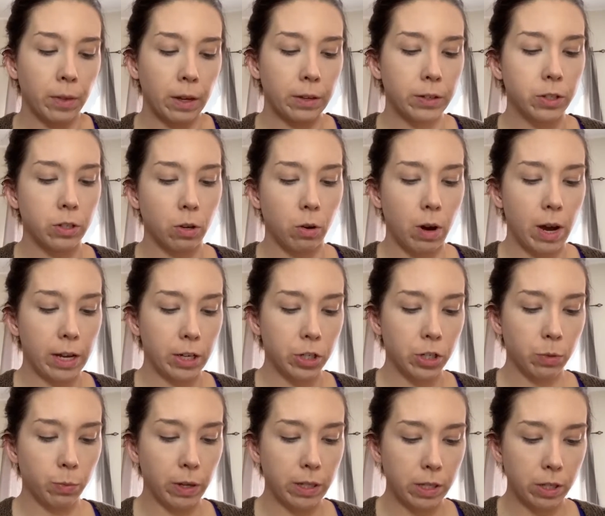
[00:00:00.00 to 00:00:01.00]
So I
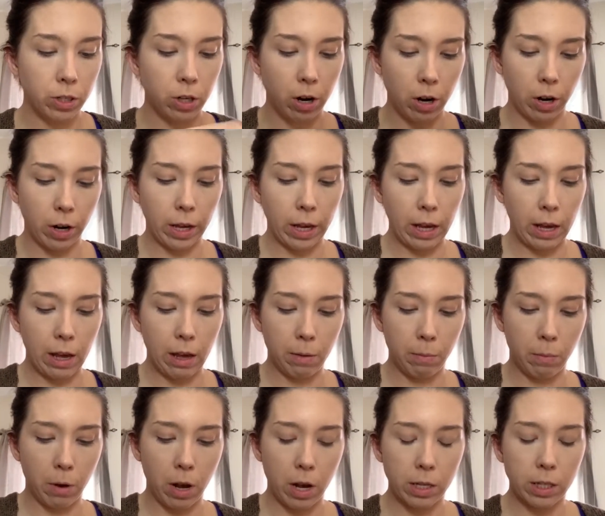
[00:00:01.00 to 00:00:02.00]
just went to Target and
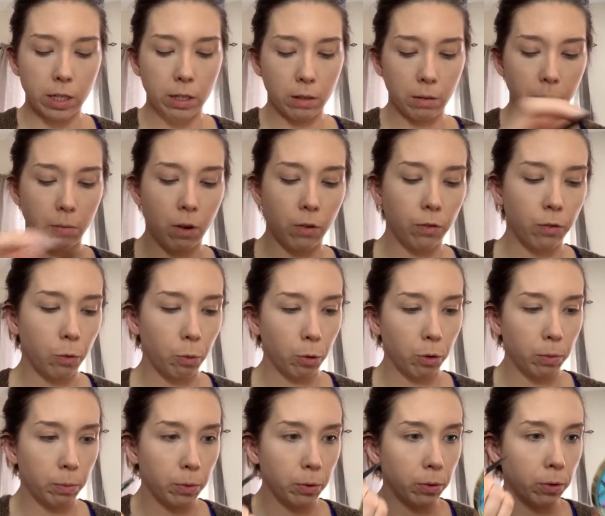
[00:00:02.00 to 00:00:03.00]
bought some
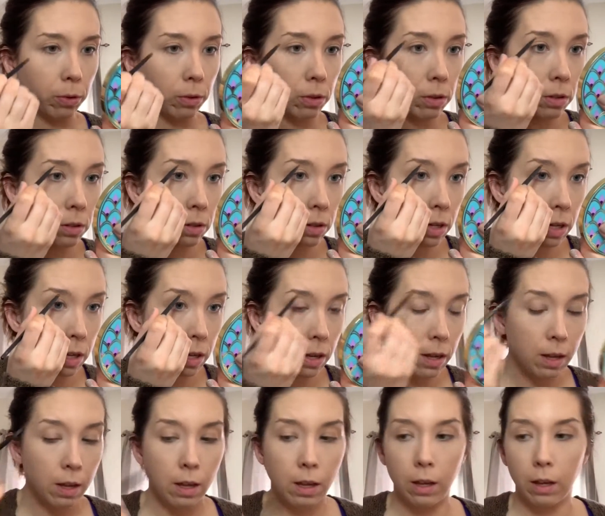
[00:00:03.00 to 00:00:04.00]
affordable
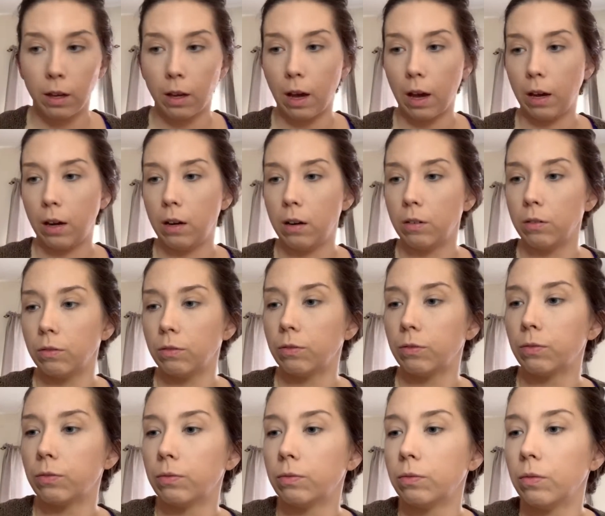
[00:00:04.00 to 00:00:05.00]
kind of
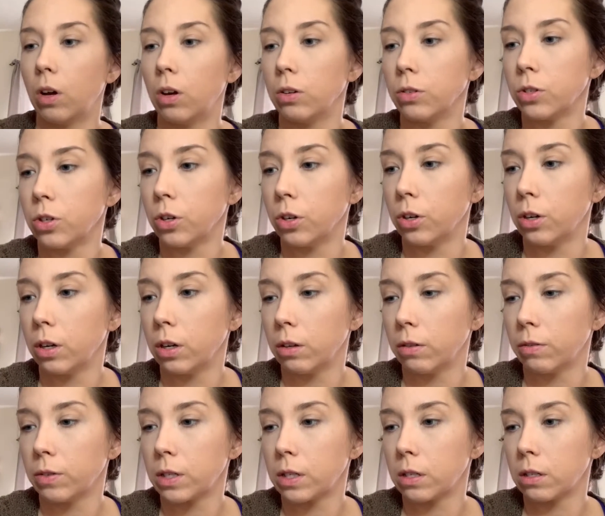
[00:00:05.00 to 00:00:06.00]

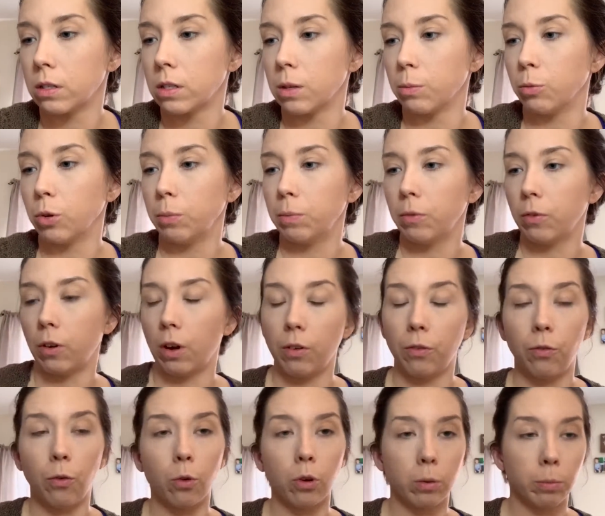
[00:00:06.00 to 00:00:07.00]
alternatives, some
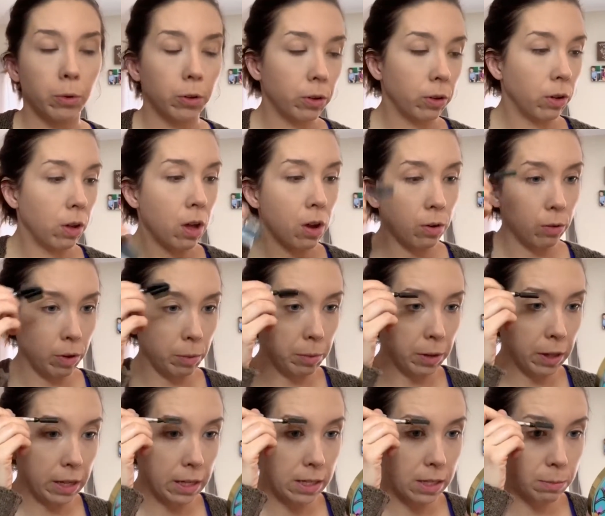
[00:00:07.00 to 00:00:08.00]
affordable
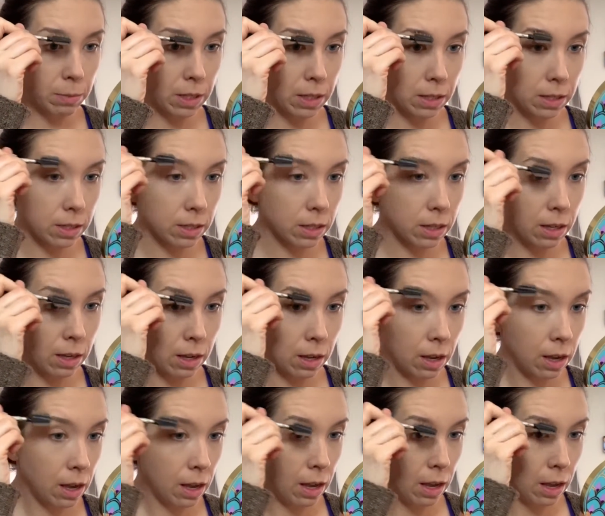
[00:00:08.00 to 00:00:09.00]
replacements.
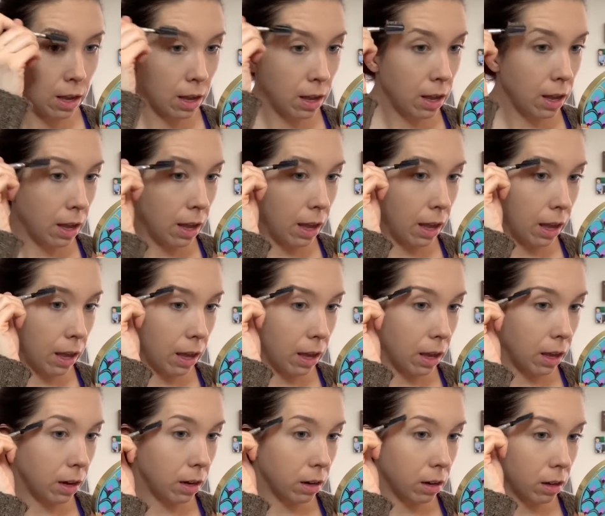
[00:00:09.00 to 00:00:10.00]

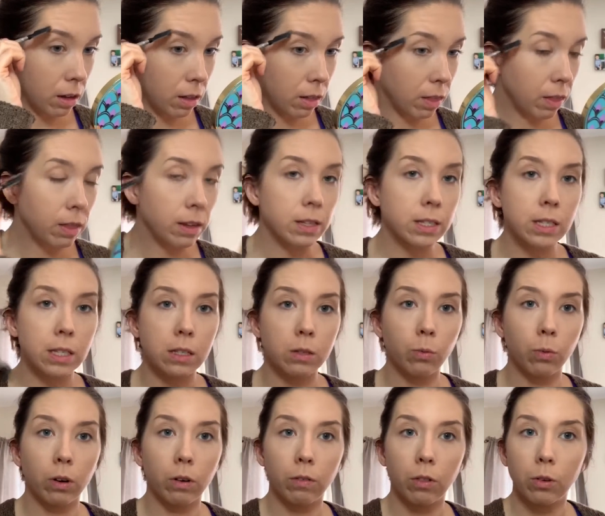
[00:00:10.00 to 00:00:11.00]
And this is
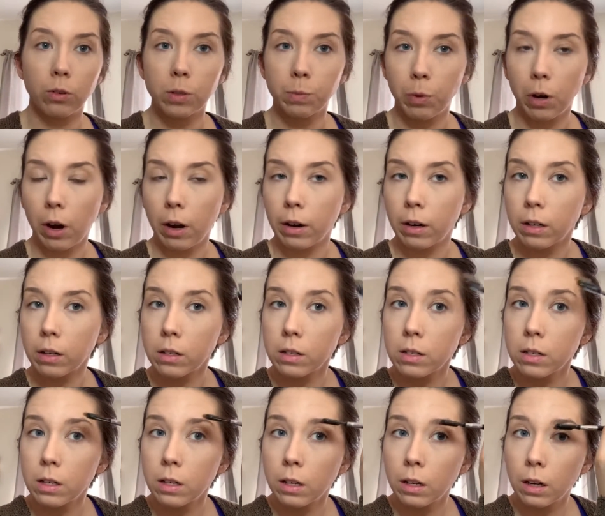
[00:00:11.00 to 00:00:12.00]
one of those products
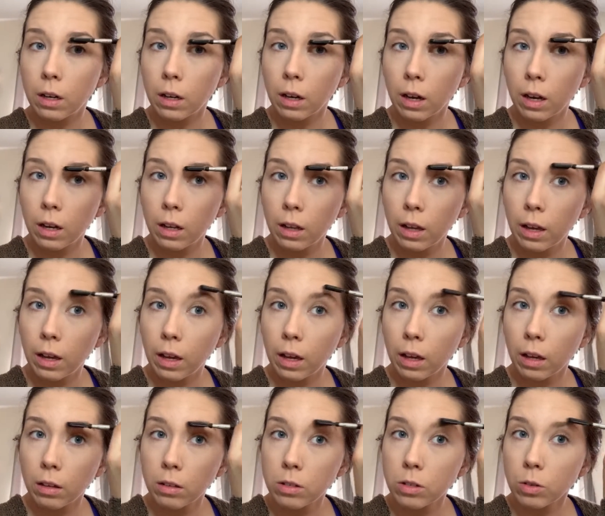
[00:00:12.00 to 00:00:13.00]
and I kind of like
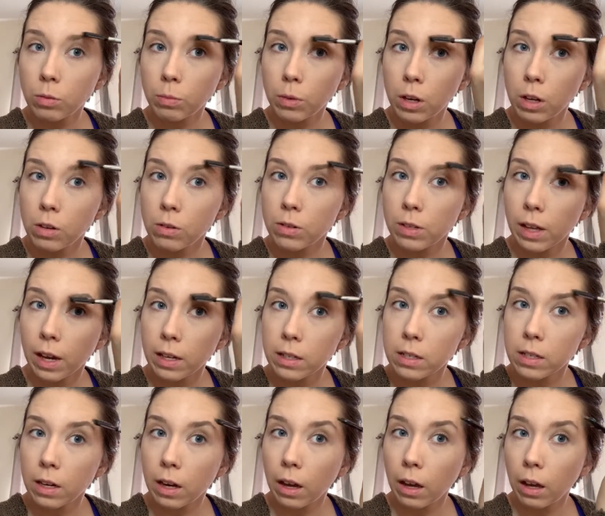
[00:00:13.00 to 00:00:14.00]
it. So I'm going to use that
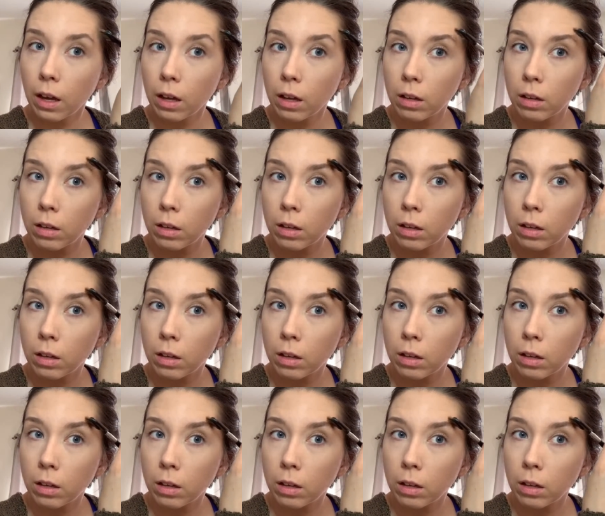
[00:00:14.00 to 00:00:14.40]
today.